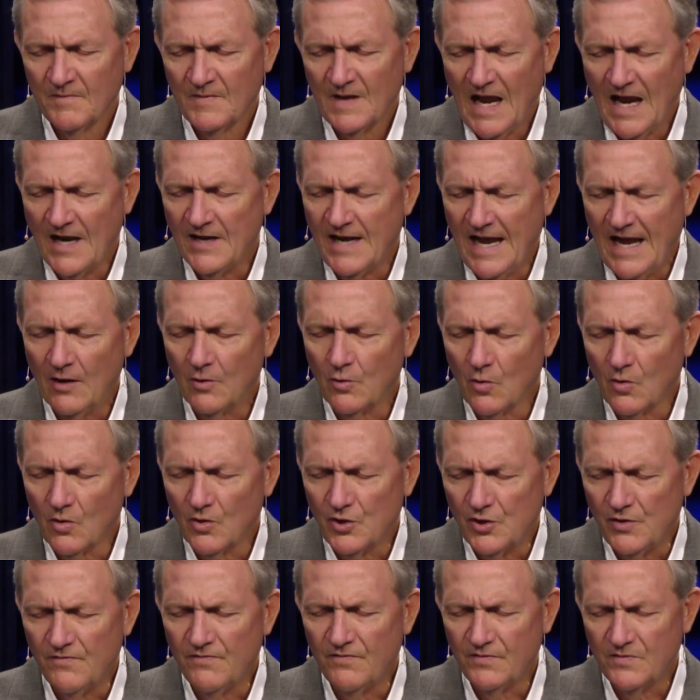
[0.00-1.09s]
And now, Lord,
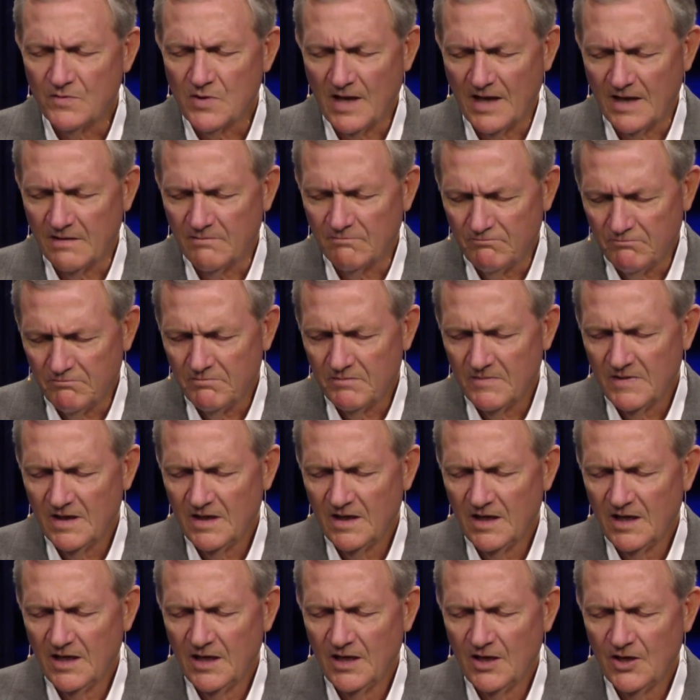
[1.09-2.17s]
you've said
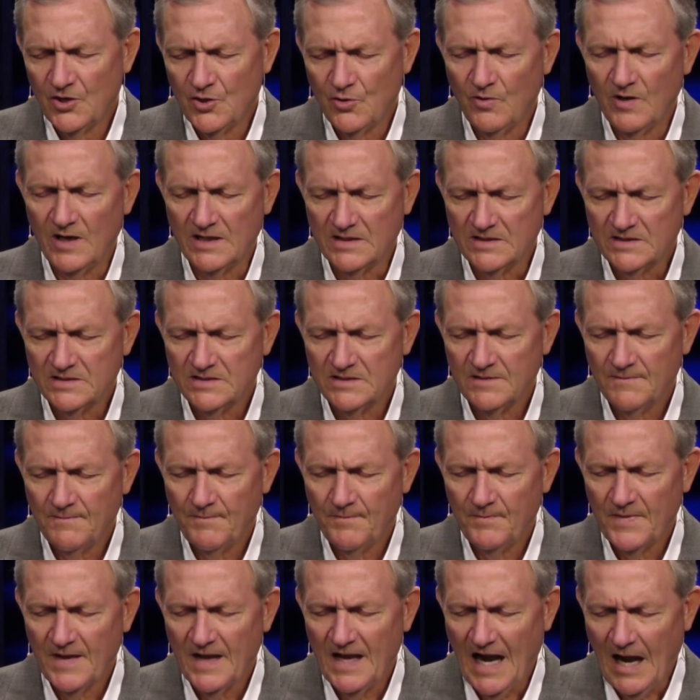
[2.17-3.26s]
to us,
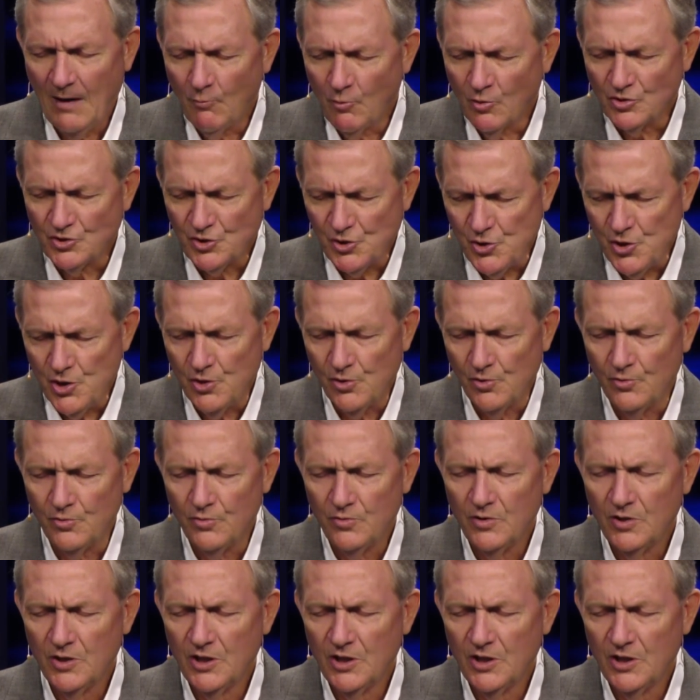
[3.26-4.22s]
I want you